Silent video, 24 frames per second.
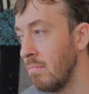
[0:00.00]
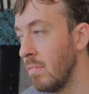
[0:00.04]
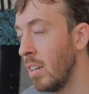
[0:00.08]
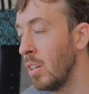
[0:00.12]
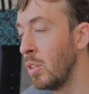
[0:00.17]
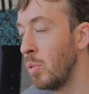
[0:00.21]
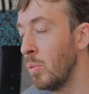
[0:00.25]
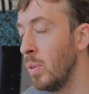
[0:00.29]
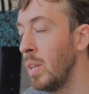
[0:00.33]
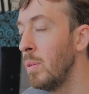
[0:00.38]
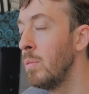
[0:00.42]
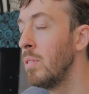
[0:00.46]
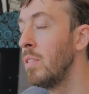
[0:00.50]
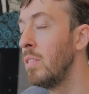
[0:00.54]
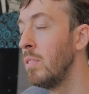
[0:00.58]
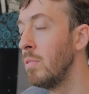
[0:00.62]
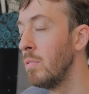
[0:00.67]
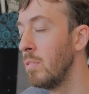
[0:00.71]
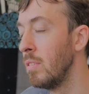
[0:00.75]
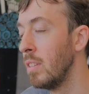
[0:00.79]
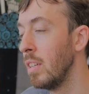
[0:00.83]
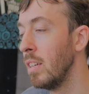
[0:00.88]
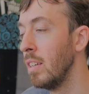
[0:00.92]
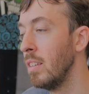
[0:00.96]
agree with
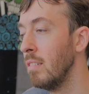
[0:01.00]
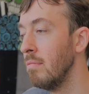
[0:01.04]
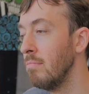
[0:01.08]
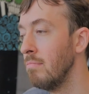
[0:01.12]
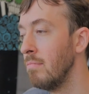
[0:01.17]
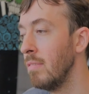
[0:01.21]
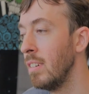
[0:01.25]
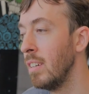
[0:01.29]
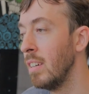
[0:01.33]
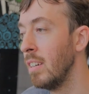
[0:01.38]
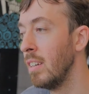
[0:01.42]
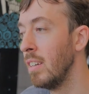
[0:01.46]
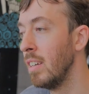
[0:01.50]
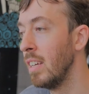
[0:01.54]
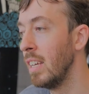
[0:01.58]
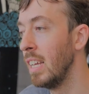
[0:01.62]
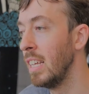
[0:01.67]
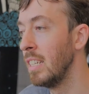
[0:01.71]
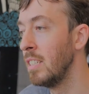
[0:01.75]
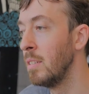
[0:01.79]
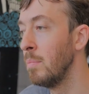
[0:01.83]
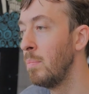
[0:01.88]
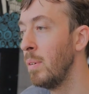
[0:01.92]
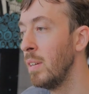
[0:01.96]
you that
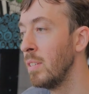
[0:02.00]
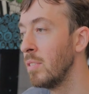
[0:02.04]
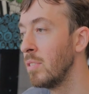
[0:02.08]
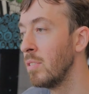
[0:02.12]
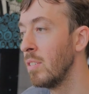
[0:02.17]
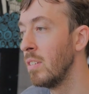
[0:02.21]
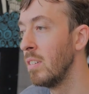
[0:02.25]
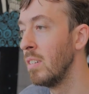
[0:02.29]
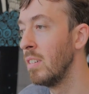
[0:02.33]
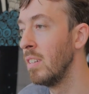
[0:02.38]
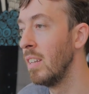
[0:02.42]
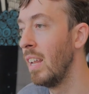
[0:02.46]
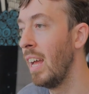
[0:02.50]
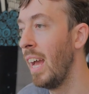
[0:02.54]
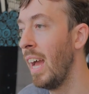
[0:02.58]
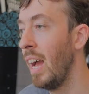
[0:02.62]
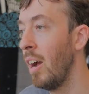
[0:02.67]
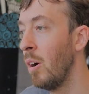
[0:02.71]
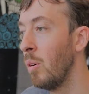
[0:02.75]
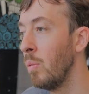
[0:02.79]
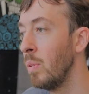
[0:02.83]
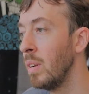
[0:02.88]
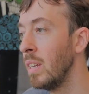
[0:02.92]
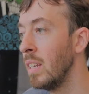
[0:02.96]
it depends on
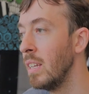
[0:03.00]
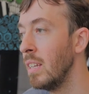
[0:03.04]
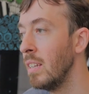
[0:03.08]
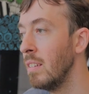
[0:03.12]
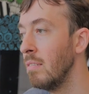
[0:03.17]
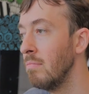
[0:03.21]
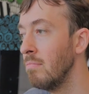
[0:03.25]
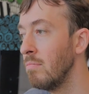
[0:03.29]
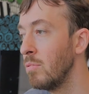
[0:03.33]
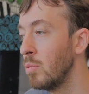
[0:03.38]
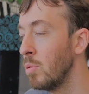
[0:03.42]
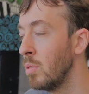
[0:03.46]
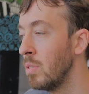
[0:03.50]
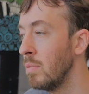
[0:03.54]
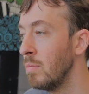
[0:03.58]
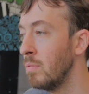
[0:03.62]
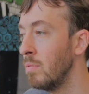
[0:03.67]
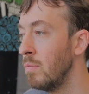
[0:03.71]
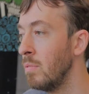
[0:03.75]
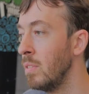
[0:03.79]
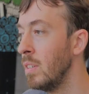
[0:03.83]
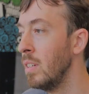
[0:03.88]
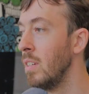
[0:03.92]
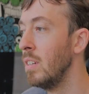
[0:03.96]
how we sort
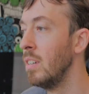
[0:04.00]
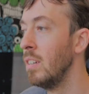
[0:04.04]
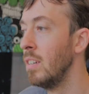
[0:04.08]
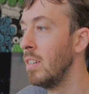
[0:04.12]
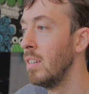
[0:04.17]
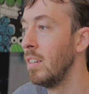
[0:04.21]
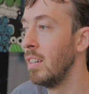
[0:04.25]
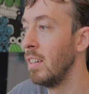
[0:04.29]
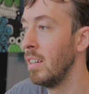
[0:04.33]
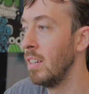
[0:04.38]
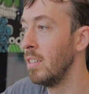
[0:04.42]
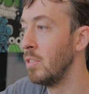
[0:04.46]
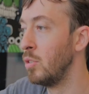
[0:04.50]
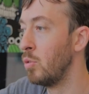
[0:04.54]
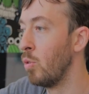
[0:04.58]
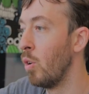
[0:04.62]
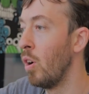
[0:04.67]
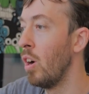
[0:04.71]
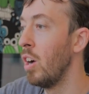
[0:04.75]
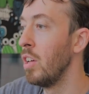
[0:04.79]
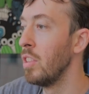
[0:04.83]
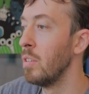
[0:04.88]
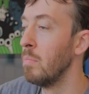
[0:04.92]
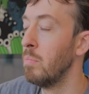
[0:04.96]
of
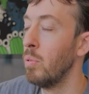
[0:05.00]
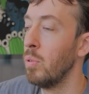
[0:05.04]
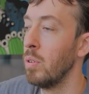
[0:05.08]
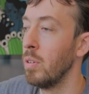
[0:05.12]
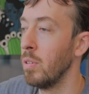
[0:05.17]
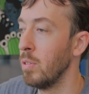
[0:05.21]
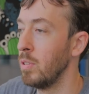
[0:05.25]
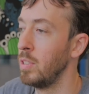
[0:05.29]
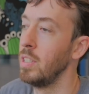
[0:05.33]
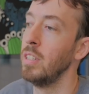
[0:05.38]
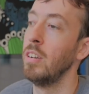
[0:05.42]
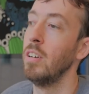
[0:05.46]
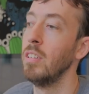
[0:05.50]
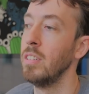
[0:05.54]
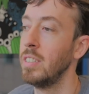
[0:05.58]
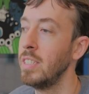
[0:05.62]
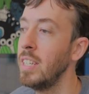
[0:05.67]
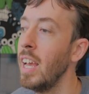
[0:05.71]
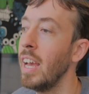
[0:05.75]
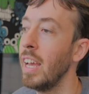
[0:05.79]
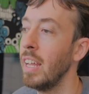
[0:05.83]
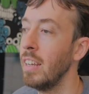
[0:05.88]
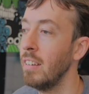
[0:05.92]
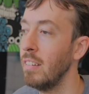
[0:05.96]
draw the borders in our
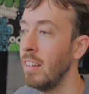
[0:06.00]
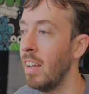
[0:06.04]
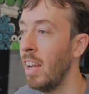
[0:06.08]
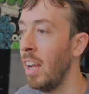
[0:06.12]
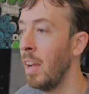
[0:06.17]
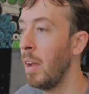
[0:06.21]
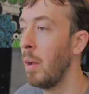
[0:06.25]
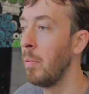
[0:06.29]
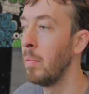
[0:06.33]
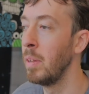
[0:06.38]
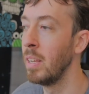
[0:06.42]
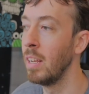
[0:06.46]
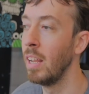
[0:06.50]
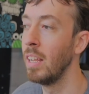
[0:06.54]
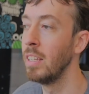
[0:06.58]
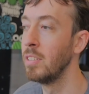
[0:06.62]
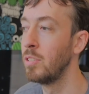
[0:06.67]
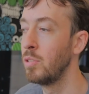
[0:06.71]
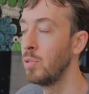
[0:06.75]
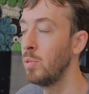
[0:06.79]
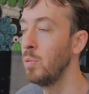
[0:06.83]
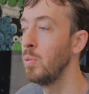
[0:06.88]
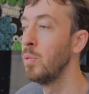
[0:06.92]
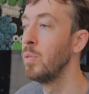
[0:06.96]
set. I mean,
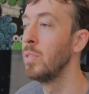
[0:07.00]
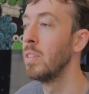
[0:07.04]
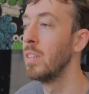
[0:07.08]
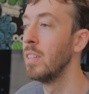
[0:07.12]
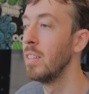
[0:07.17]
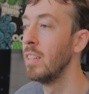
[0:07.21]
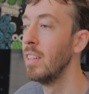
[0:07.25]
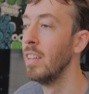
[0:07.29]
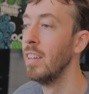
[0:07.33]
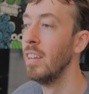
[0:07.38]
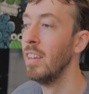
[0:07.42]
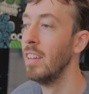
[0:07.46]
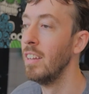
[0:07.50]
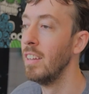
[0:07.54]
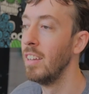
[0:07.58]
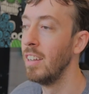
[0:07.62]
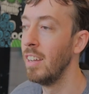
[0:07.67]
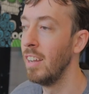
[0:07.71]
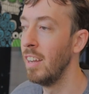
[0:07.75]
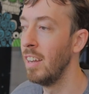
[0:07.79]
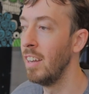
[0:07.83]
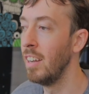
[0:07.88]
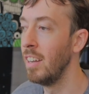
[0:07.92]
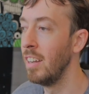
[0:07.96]
it's true
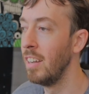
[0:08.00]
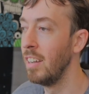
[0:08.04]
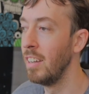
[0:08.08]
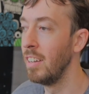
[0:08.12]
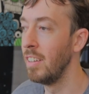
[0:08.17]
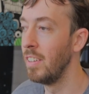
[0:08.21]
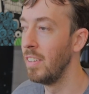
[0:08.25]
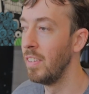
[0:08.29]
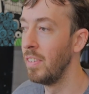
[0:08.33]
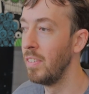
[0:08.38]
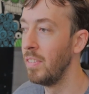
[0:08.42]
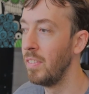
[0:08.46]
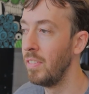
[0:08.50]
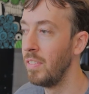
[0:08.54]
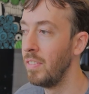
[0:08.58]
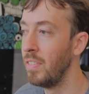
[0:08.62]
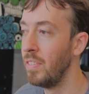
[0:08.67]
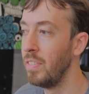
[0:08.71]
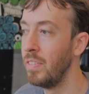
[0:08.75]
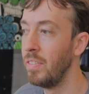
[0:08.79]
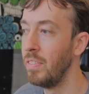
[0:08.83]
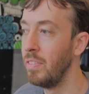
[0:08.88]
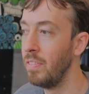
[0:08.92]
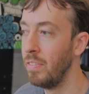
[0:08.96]
that
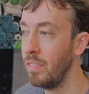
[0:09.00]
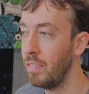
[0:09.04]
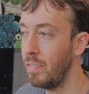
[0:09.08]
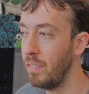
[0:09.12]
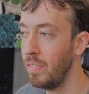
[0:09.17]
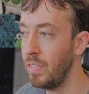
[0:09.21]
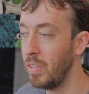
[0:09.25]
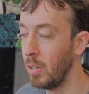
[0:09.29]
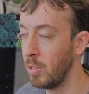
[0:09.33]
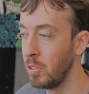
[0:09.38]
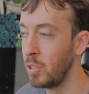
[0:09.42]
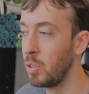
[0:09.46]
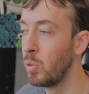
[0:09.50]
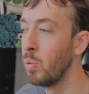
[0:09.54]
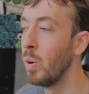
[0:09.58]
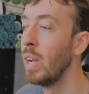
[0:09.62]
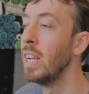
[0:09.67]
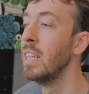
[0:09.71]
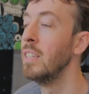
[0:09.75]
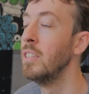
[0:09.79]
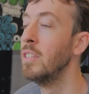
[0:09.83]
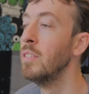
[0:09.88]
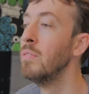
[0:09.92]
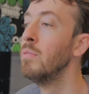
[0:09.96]
there's
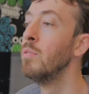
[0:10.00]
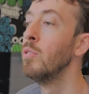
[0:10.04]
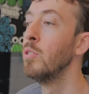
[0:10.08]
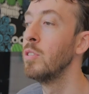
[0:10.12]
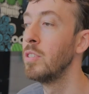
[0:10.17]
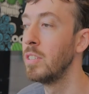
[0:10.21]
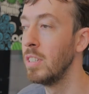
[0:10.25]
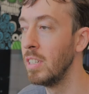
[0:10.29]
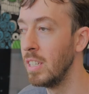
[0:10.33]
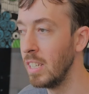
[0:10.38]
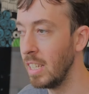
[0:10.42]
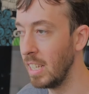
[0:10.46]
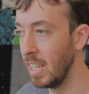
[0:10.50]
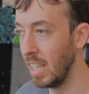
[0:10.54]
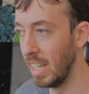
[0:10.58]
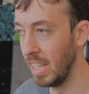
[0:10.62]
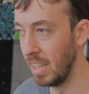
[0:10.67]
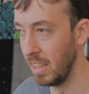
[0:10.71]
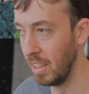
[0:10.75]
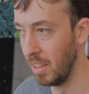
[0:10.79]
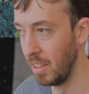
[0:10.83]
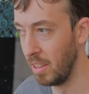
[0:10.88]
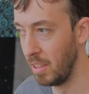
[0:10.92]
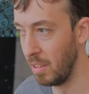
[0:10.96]
great diversity
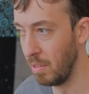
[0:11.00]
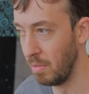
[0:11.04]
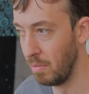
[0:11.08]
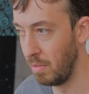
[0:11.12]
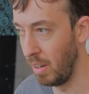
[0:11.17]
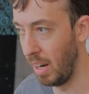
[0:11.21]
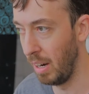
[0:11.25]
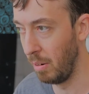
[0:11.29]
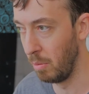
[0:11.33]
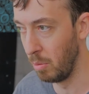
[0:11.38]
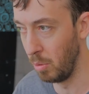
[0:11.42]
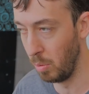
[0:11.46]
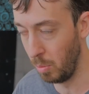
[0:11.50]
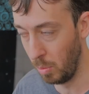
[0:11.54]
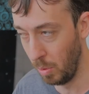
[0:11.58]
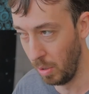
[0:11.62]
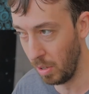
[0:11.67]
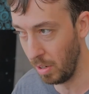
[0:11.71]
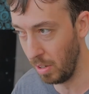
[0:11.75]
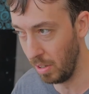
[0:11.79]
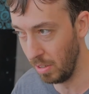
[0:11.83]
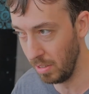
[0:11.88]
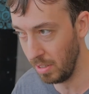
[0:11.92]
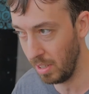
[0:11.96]
in the viral
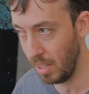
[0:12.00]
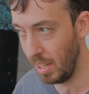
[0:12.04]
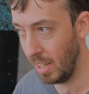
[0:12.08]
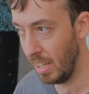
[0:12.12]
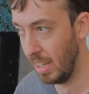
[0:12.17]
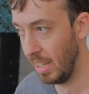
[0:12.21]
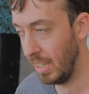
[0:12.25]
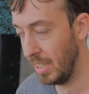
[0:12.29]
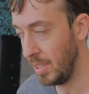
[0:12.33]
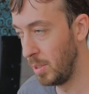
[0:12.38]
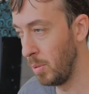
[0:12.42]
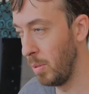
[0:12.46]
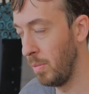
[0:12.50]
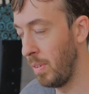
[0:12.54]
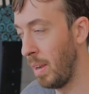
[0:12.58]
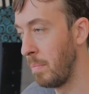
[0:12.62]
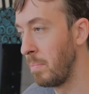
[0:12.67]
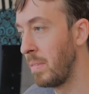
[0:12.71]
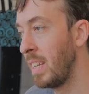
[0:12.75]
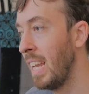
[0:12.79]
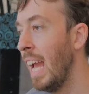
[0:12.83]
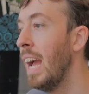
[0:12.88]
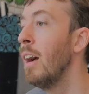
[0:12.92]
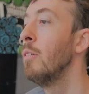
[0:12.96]
world. So if I'm
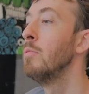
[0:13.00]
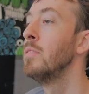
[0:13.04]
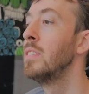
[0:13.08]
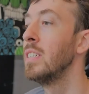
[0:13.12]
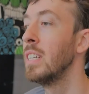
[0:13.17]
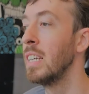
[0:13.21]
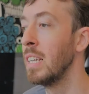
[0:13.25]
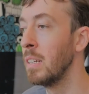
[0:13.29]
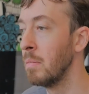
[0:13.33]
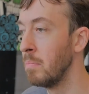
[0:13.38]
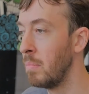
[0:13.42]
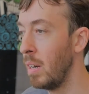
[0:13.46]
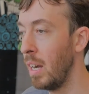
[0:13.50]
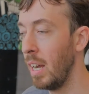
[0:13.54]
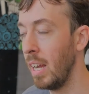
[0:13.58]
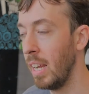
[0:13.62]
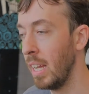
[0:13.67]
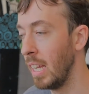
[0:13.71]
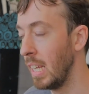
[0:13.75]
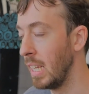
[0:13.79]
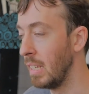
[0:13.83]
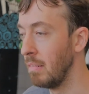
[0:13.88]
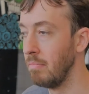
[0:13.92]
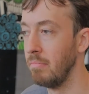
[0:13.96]
counting
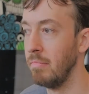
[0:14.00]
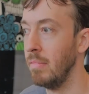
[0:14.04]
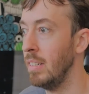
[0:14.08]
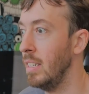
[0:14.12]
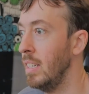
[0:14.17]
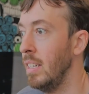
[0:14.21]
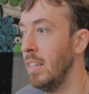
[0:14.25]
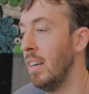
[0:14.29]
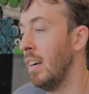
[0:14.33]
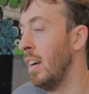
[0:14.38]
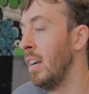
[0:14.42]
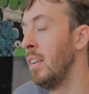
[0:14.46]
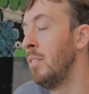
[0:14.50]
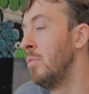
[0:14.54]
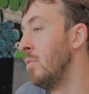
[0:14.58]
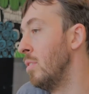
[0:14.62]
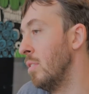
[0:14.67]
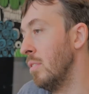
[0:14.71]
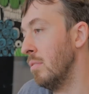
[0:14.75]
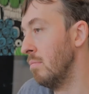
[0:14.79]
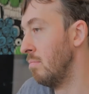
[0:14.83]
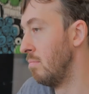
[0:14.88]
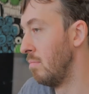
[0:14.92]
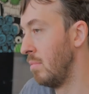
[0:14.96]
by, I don't
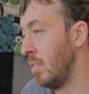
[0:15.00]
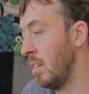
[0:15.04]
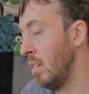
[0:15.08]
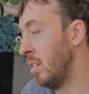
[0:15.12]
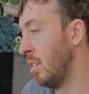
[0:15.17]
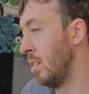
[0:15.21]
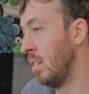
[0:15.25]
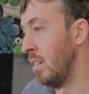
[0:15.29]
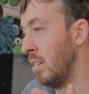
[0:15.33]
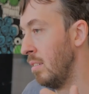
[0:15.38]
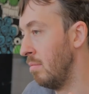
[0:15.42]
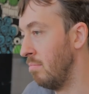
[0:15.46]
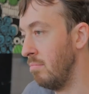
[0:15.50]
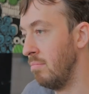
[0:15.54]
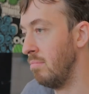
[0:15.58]
know,